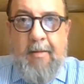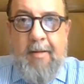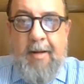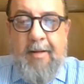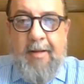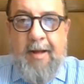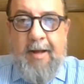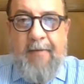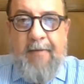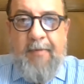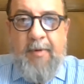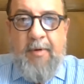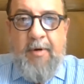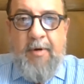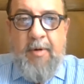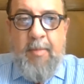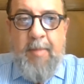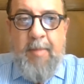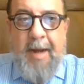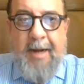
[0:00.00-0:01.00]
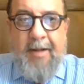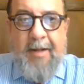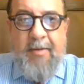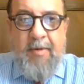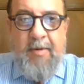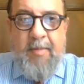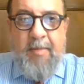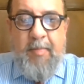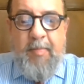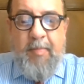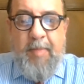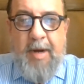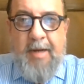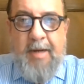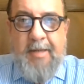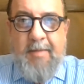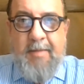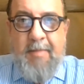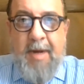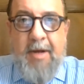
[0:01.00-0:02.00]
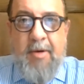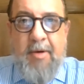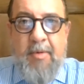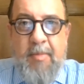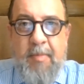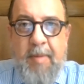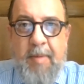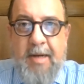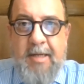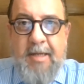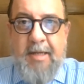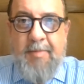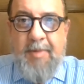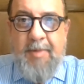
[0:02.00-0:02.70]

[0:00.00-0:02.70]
I have to go back to the past, my own past,